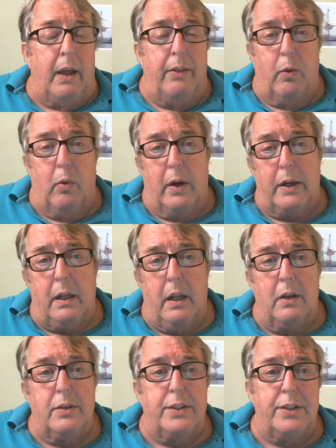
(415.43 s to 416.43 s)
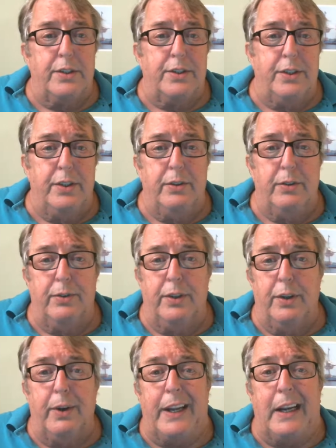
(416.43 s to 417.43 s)
one closest to
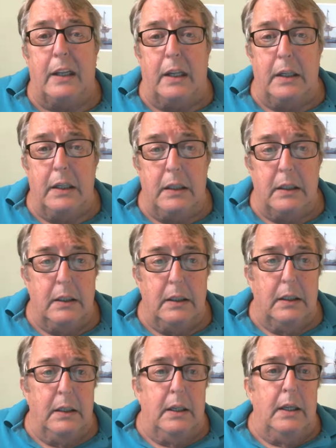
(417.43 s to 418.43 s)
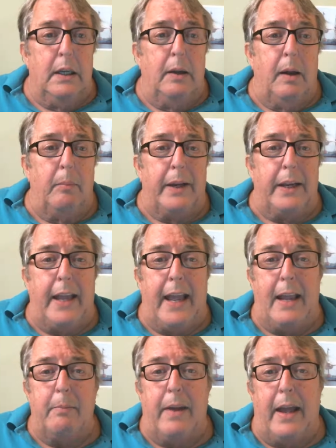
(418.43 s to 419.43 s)
New England
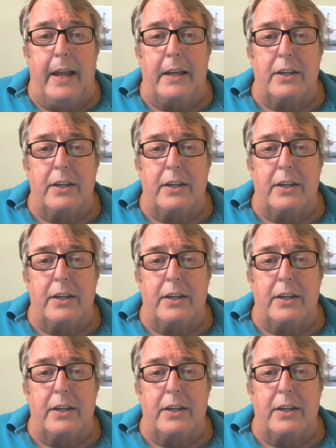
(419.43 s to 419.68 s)
became a